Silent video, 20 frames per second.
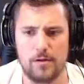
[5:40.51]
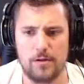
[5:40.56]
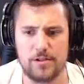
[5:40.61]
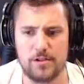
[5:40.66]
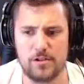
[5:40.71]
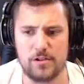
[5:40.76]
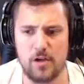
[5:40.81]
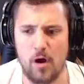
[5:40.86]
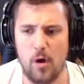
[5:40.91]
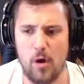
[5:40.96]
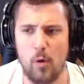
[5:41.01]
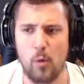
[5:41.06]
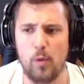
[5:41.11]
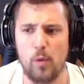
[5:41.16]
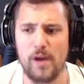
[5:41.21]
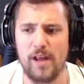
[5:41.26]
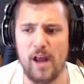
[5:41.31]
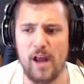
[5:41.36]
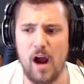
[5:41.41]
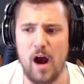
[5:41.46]
So
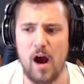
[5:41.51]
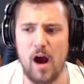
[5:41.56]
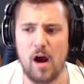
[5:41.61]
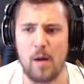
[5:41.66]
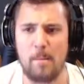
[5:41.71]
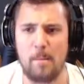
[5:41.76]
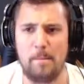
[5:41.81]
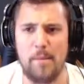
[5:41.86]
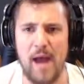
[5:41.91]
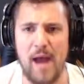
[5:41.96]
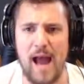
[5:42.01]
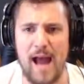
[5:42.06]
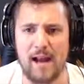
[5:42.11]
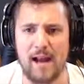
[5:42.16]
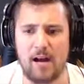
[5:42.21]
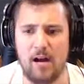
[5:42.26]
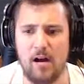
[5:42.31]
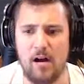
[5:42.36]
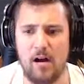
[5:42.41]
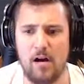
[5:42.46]
we are
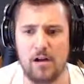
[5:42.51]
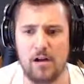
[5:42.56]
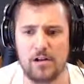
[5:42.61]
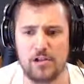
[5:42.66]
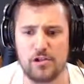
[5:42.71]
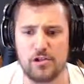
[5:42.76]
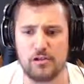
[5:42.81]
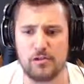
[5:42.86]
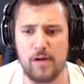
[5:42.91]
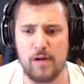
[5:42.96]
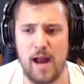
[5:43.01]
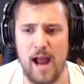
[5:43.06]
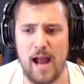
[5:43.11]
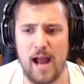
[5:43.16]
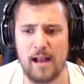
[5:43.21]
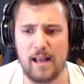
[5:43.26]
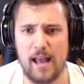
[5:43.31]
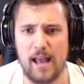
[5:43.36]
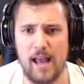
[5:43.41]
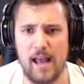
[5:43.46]
back on
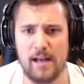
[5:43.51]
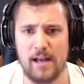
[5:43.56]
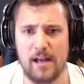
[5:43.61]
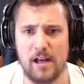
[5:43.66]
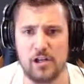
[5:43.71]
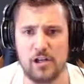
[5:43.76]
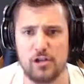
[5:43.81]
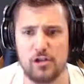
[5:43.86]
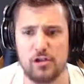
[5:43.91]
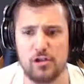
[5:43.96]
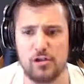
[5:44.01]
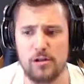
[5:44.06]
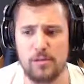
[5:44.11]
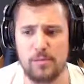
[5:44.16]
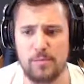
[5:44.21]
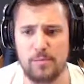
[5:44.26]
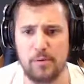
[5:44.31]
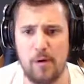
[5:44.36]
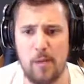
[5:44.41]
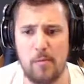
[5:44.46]
track, and I should
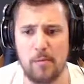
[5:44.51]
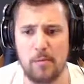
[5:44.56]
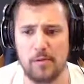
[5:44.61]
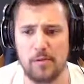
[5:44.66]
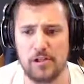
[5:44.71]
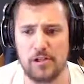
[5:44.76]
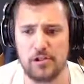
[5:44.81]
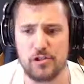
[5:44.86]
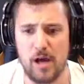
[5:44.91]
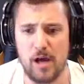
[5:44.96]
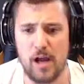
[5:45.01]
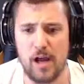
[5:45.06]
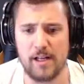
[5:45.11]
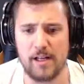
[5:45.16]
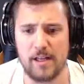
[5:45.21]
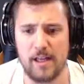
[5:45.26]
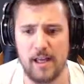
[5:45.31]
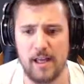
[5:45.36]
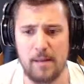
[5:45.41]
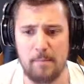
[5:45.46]
probably try to
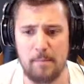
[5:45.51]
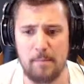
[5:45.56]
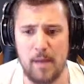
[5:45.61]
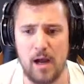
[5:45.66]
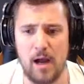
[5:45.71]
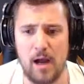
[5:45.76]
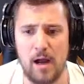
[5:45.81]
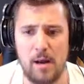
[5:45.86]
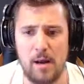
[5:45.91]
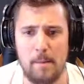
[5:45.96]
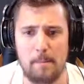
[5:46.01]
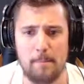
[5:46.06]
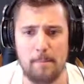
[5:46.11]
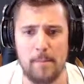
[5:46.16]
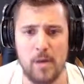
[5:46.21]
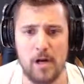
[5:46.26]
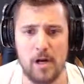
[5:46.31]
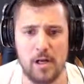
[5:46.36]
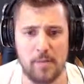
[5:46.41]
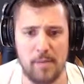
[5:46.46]
get my
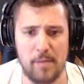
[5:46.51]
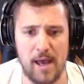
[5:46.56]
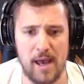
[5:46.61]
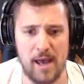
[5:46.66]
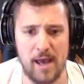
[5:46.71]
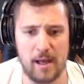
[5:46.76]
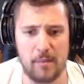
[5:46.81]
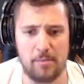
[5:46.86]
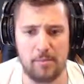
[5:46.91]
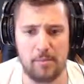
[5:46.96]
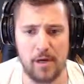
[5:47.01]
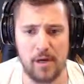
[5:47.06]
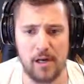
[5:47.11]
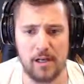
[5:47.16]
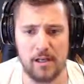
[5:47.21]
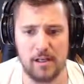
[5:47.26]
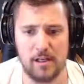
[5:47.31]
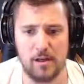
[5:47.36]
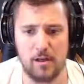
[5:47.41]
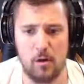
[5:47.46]
money back, but
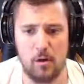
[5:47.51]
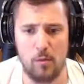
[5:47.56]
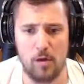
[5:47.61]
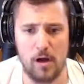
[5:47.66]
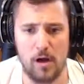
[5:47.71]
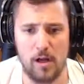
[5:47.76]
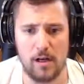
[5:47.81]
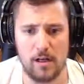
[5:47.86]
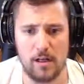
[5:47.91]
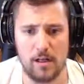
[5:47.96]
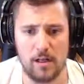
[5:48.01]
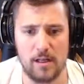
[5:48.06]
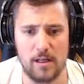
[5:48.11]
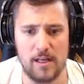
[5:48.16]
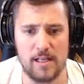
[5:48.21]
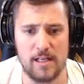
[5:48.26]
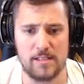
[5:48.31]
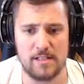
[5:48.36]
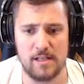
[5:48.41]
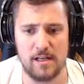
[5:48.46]
you know what?
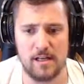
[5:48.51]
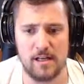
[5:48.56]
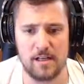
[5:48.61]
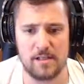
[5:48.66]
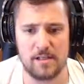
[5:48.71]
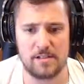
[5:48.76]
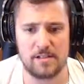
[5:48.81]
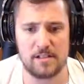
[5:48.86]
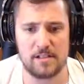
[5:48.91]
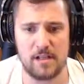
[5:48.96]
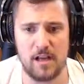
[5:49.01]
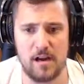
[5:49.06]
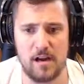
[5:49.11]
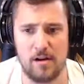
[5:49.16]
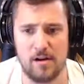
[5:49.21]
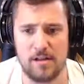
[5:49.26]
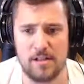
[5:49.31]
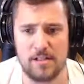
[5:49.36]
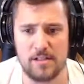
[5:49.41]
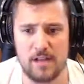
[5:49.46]
It's in a
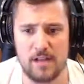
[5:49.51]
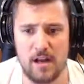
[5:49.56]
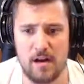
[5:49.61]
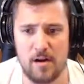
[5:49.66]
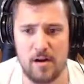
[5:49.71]
scary, scary